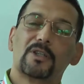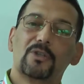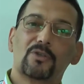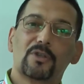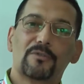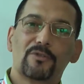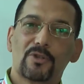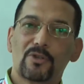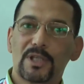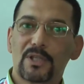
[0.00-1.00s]
if
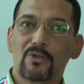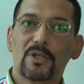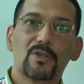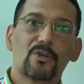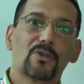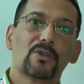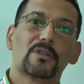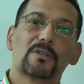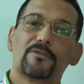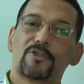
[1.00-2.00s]
you're on steroids or
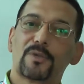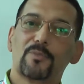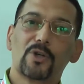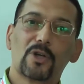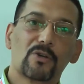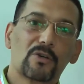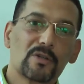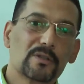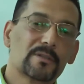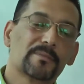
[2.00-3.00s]
not, if you're a smoker or
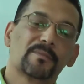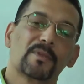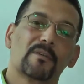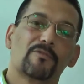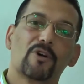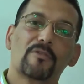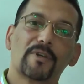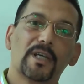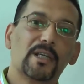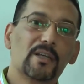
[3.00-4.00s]
not, if you have
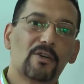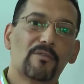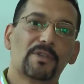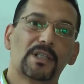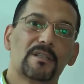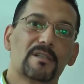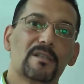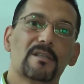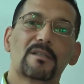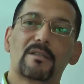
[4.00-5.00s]
any of the
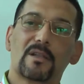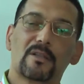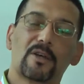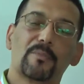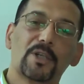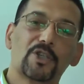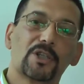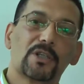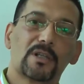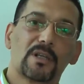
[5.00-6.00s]
diseases that are
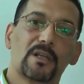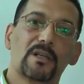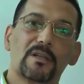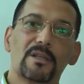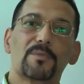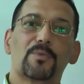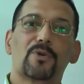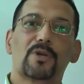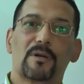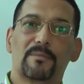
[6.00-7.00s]
mentioned in this
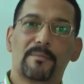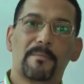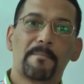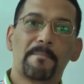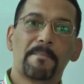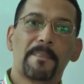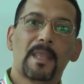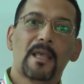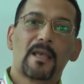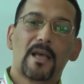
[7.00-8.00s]
program.
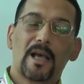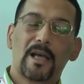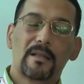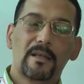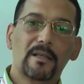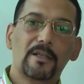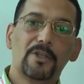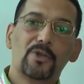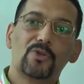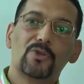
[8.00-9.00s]
And then
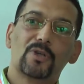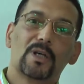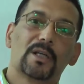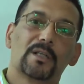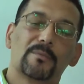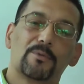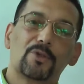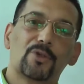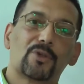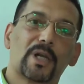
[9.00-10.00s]
you
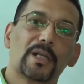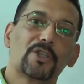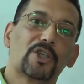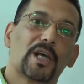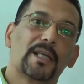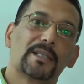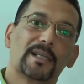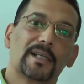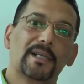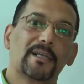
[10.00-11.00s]
put your age and
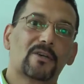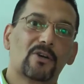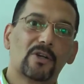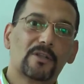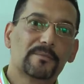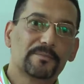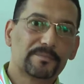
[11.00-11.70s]
tick on